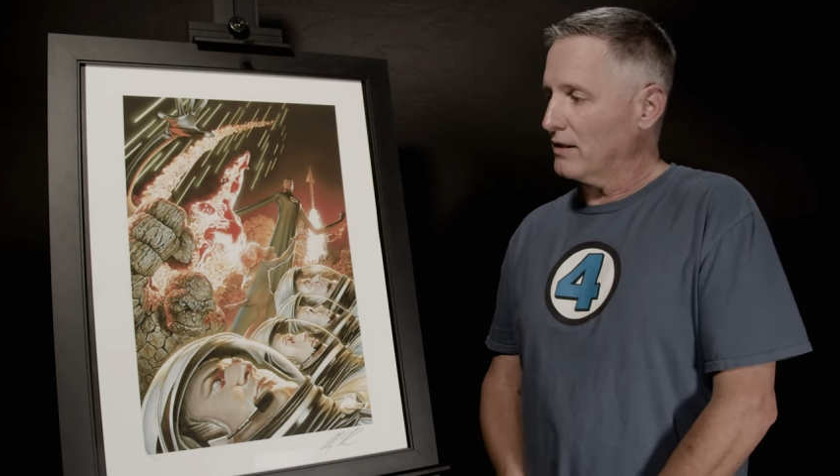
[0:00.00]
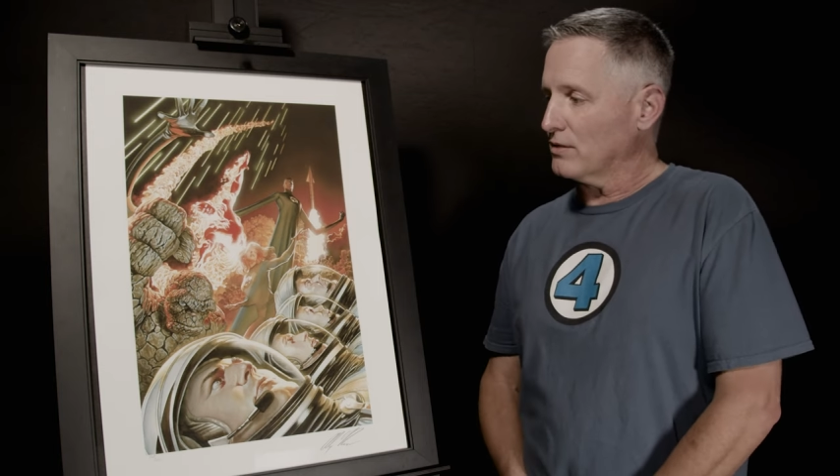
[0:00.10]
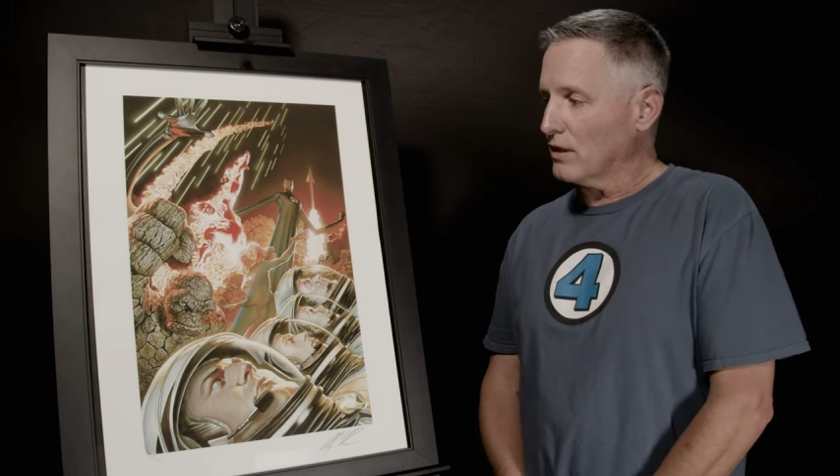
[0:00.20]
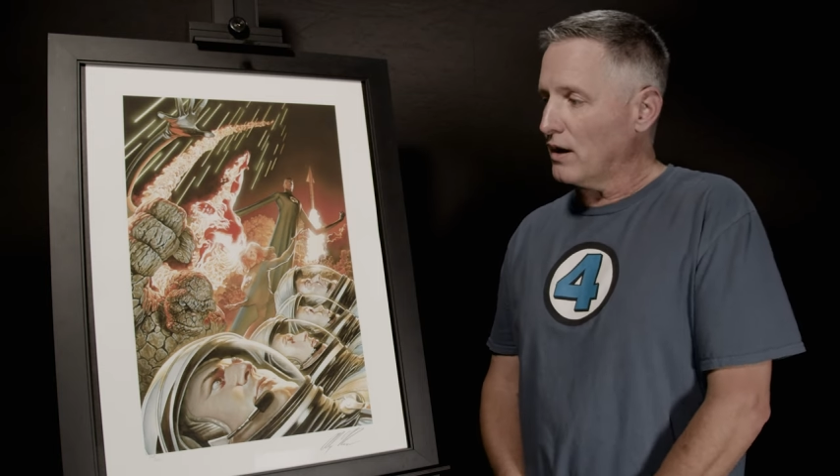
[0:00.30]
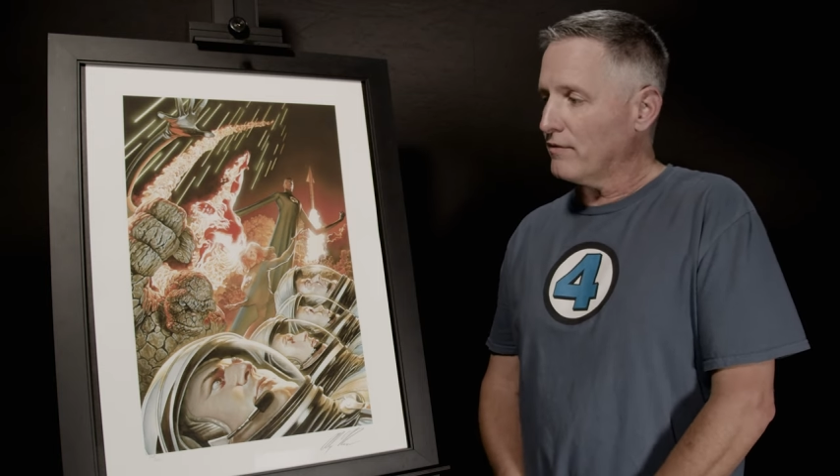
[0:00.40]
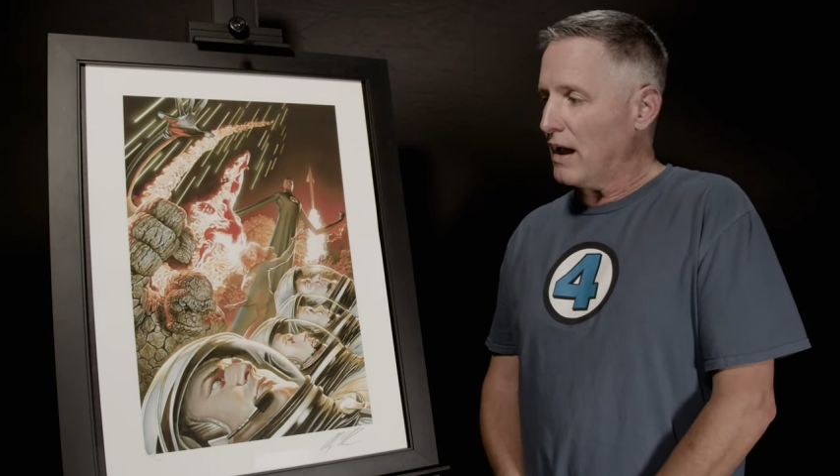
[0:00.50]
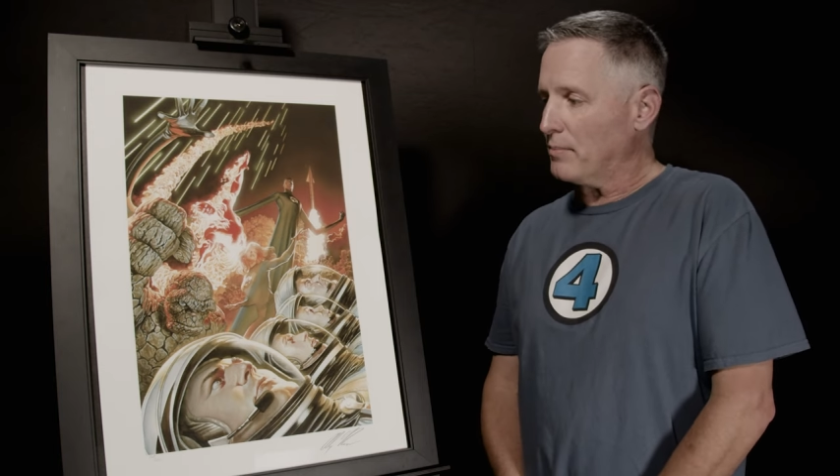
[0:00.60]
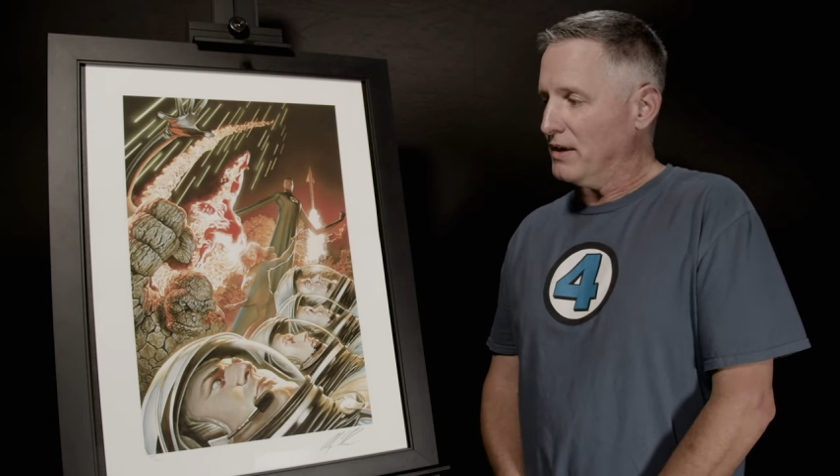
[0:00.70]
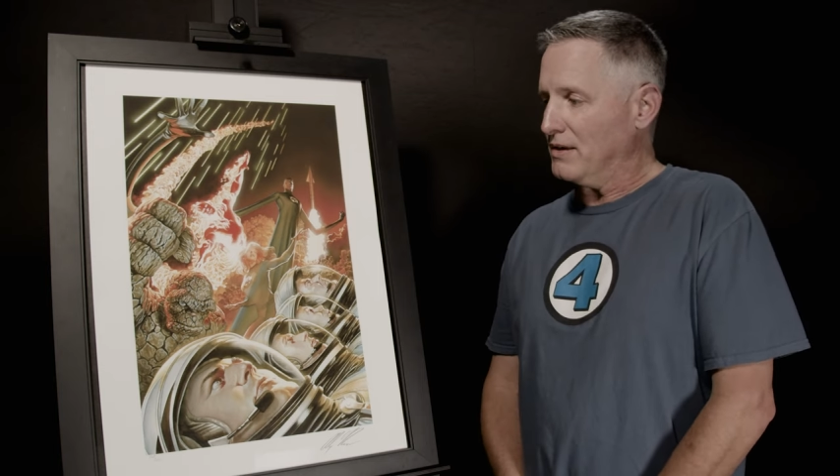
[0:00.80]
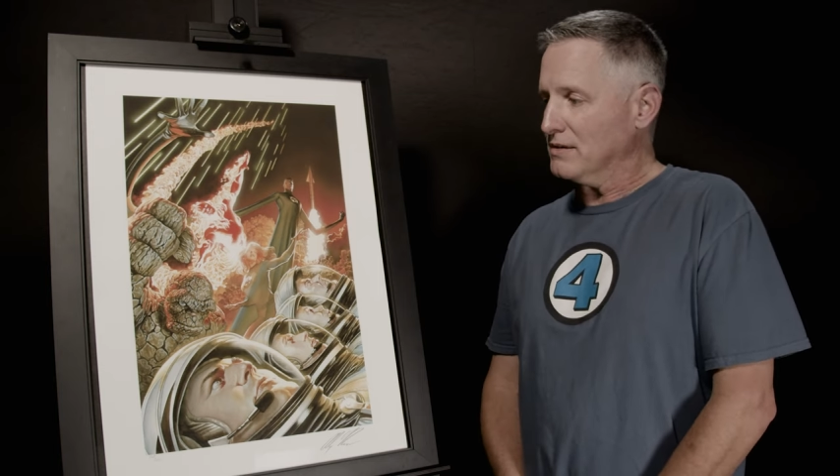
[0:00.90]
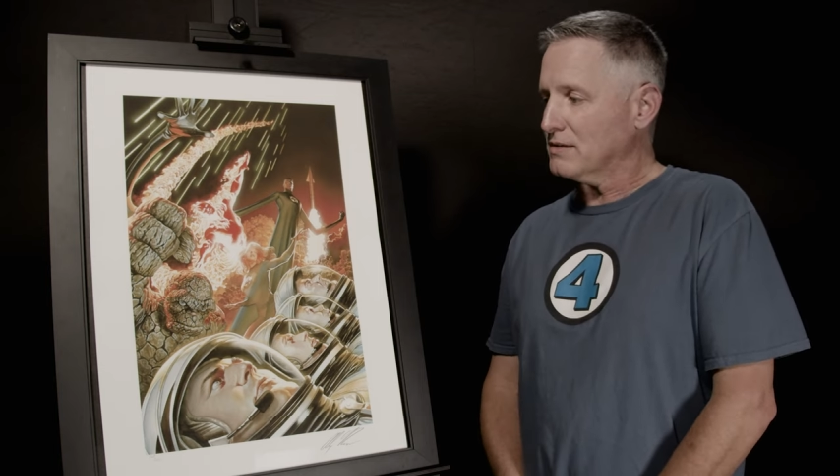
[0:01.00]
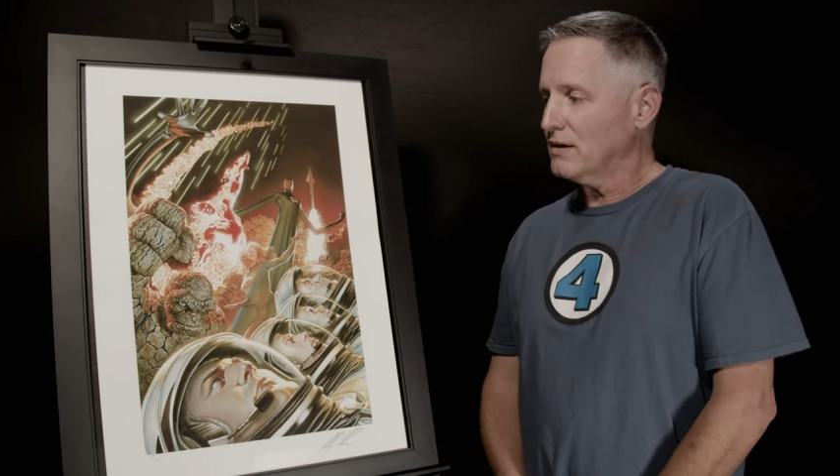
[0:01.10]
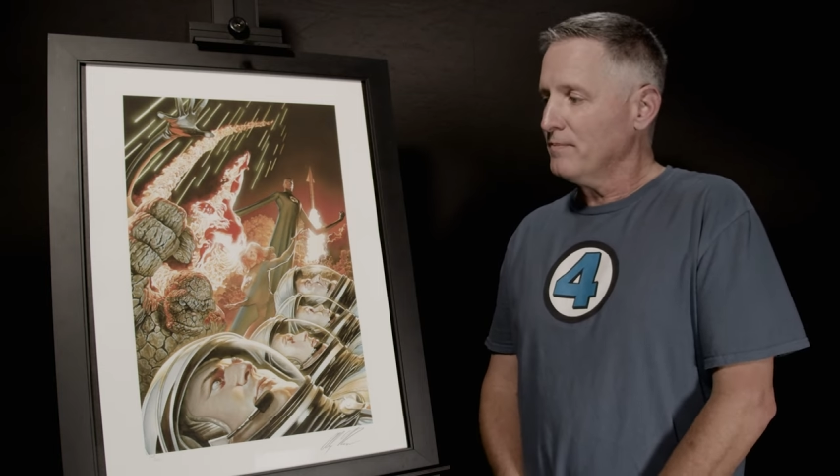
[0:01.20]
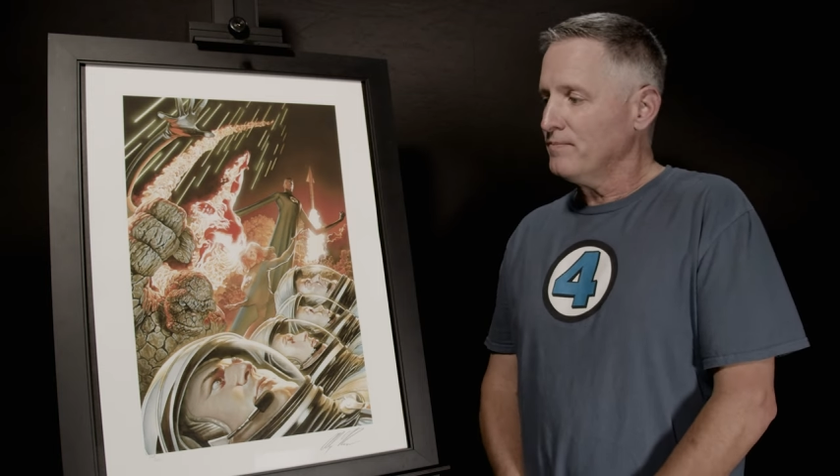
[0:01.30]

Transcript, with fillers: I love that piece.